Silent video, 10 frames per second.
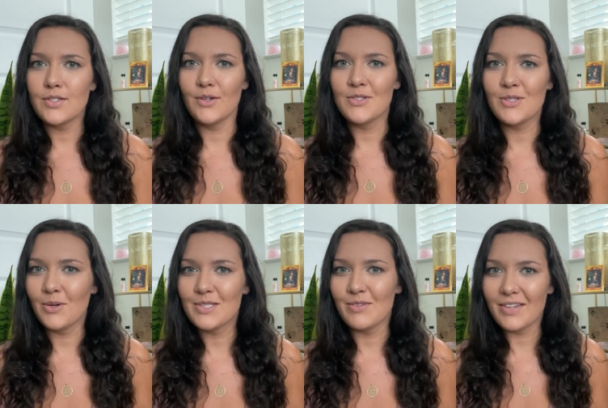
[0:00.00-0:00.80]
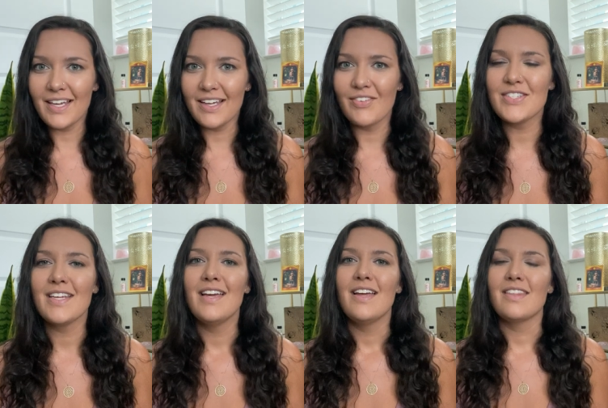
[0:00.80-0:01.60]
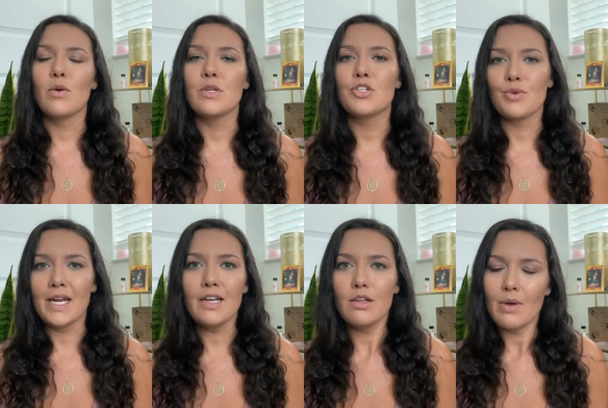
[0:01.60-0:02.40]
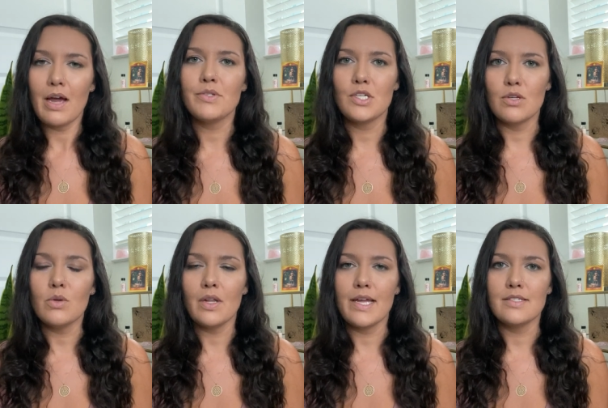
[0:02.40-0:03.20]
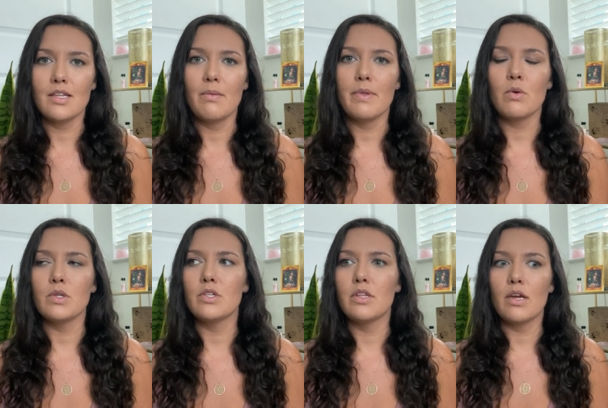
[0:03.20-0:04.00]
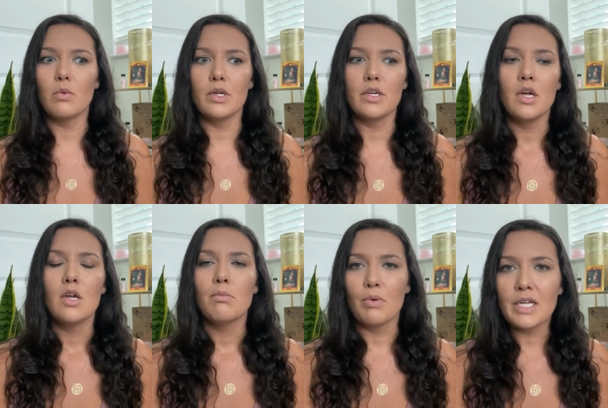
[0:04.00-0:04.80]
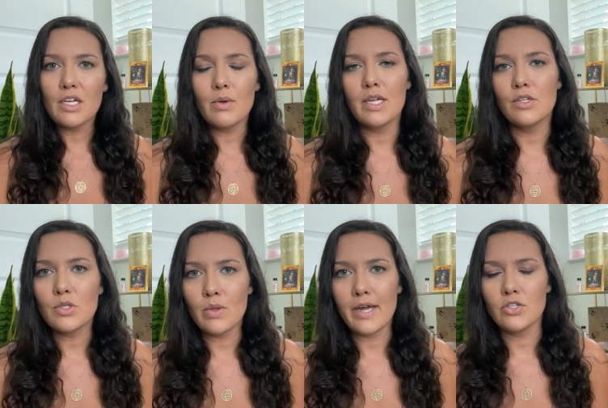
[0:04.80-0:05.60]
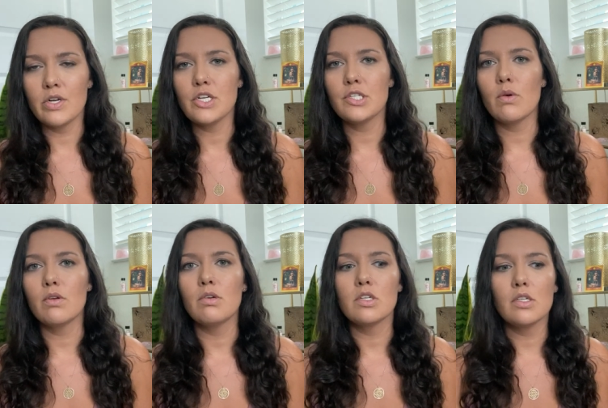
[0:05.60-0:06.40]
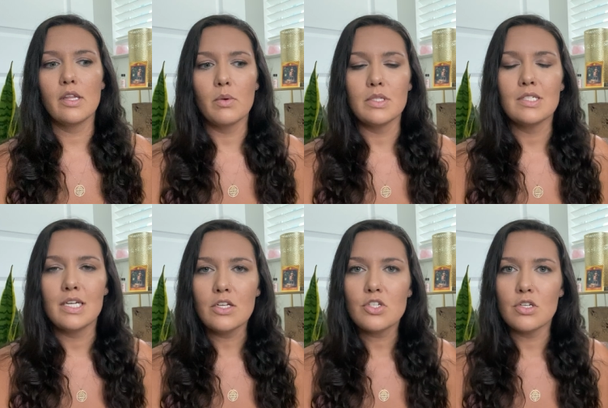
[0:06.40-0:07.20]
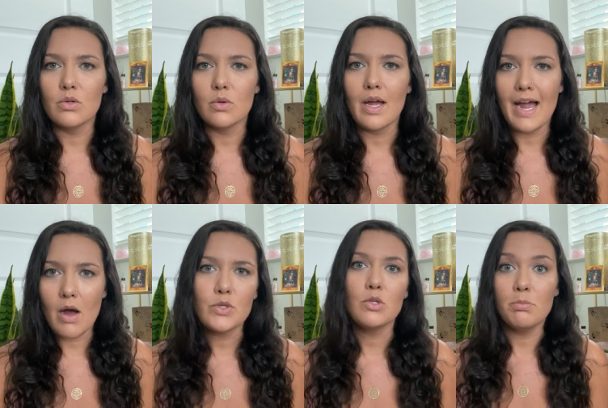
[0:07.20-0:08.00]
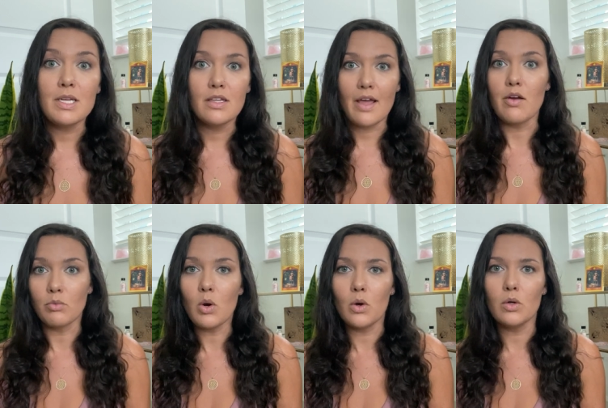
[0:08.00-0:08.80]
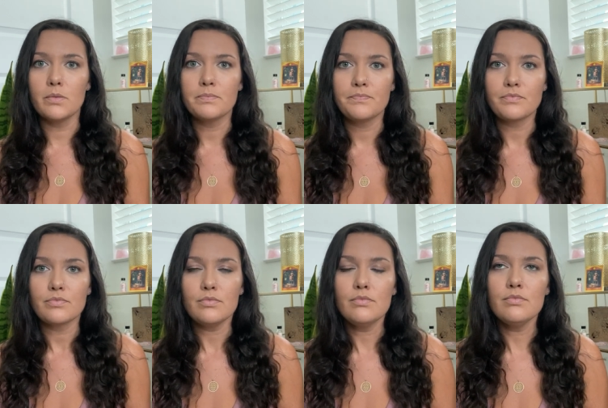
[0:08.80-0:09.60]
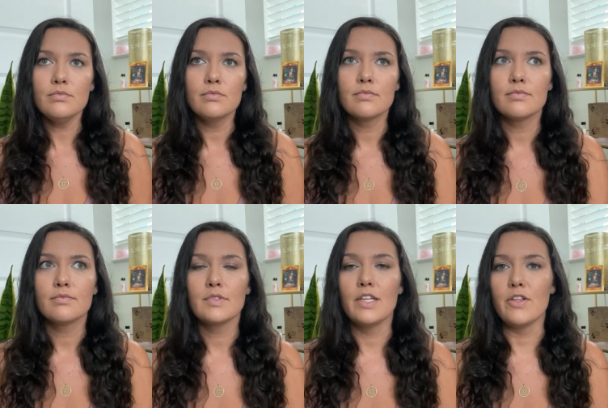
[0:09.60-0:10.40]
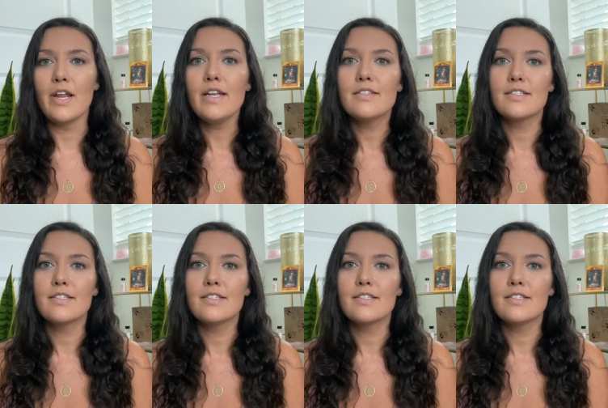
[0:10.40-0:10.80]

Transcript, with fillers: certain sorts of gifts that would train you how to utilize them that would that would bring you into that tradition that would that would teach you how to be in that role in the united